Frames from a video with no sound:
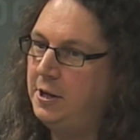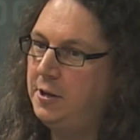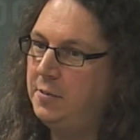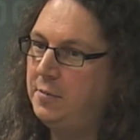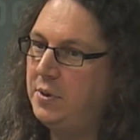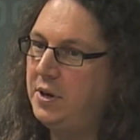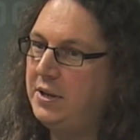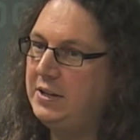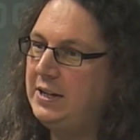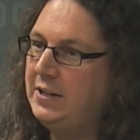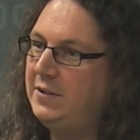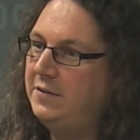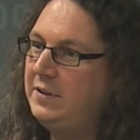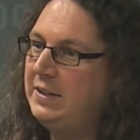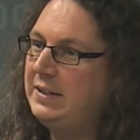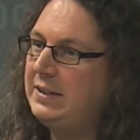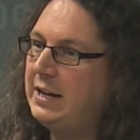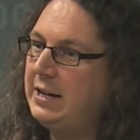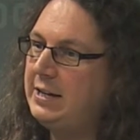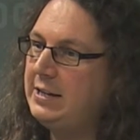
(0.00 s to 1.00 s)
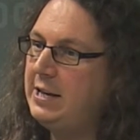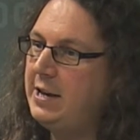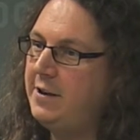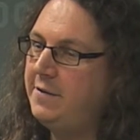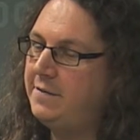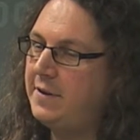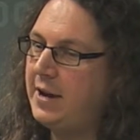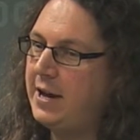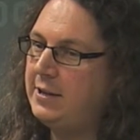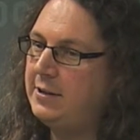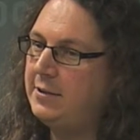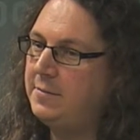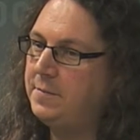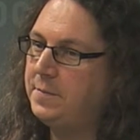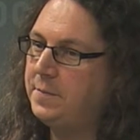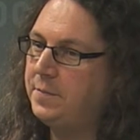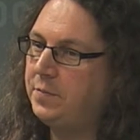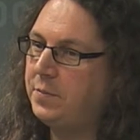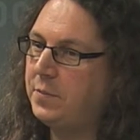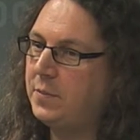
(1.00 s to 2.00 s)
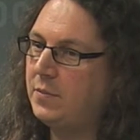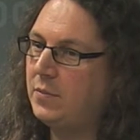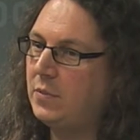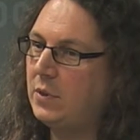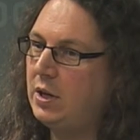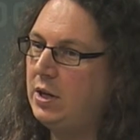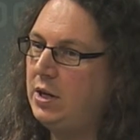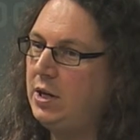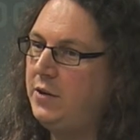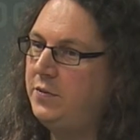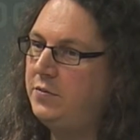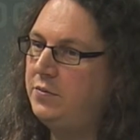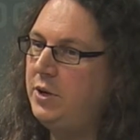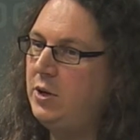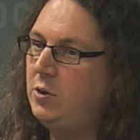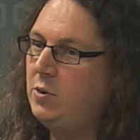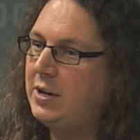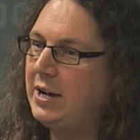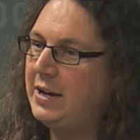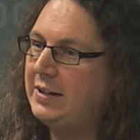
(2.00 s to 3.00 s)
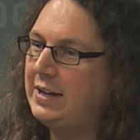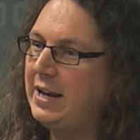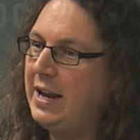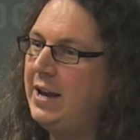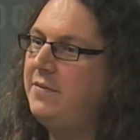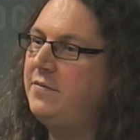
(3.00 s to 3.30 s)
but it's this idea that if we look at